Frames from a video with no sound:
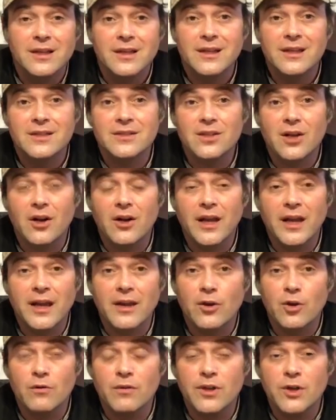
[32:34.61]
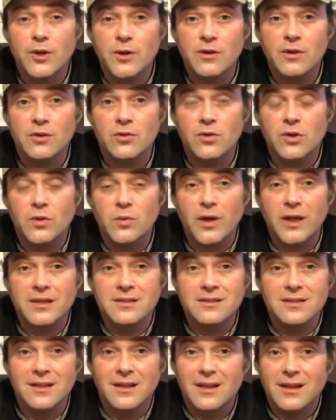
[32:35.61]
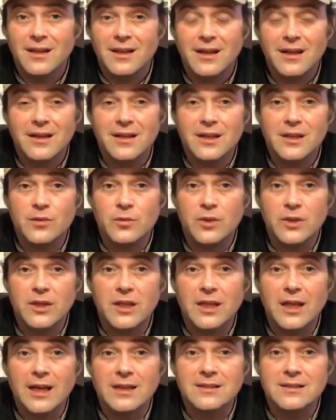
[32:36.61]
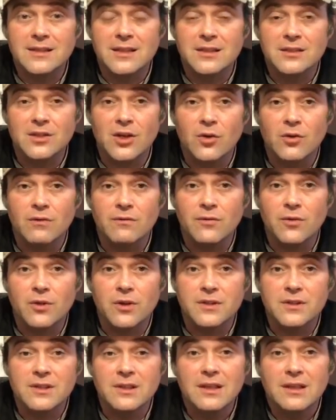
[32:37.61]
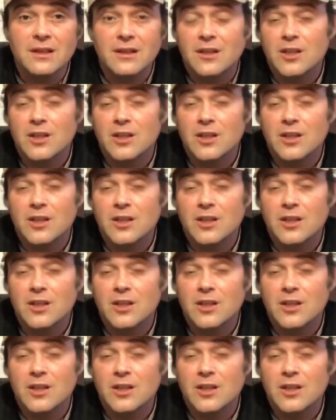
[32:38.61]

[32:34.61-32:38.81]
He's our head over there in the Northwest, and he really got things going for us.